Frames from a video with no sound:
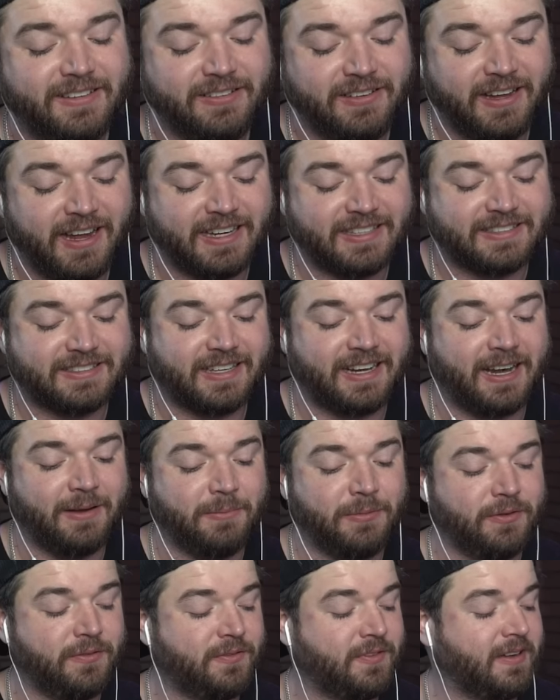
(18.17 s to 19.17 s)
you guys thought I
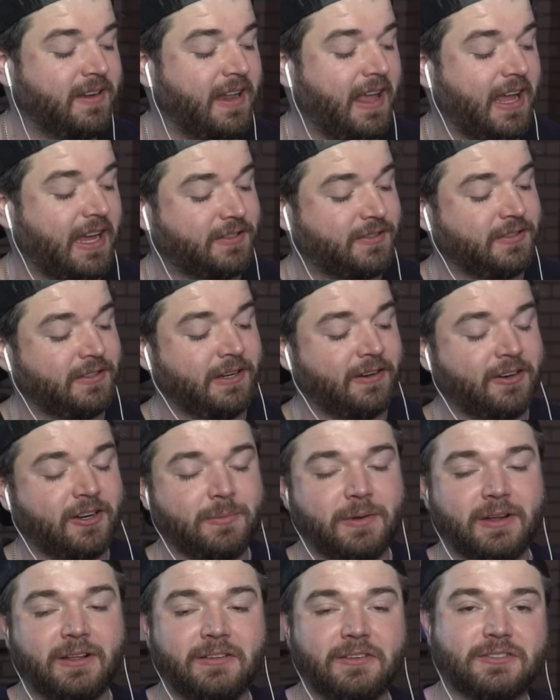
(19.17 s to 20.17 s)
moved to Nashville area to
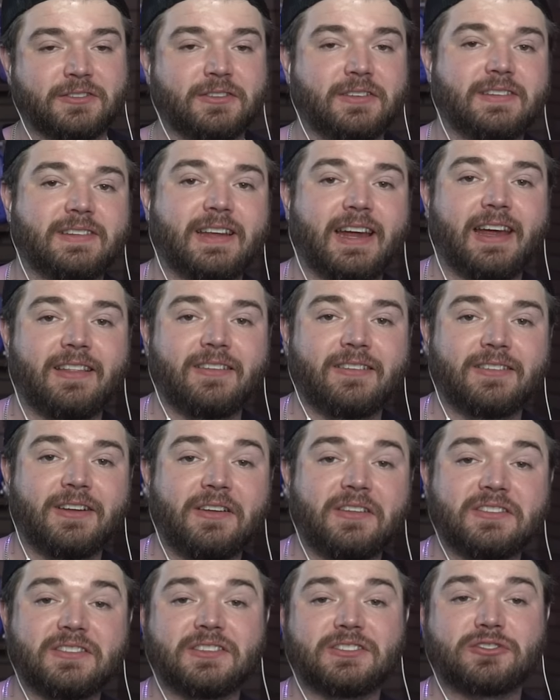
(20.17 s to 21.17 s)
be closer to Tyler. Now
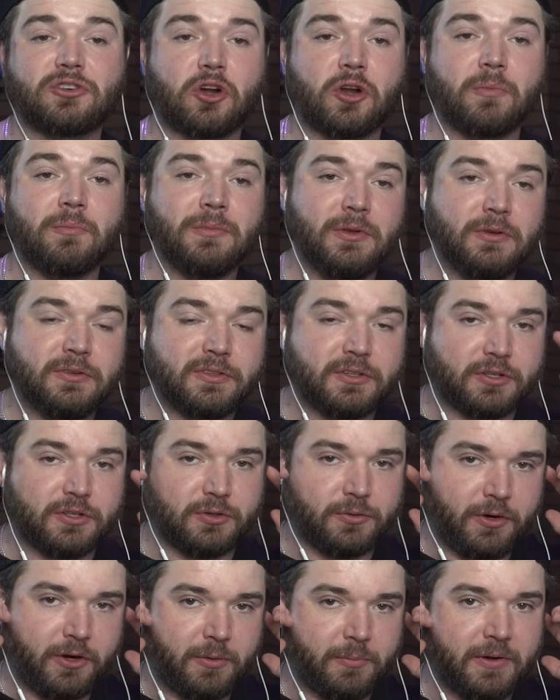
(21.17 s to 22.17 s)
it's to start a music
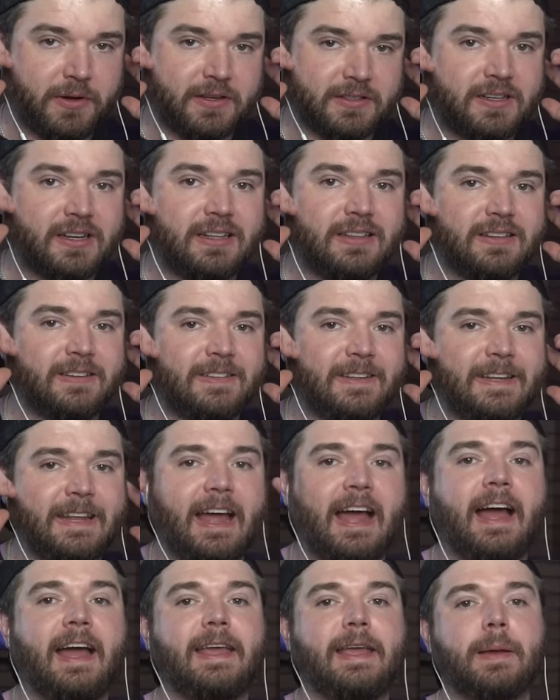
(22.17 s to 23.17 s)
career because clearly
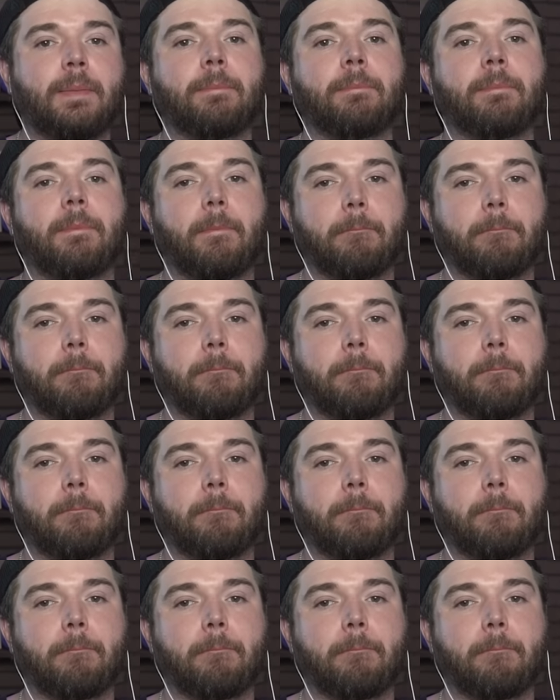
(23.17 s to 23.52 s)
I am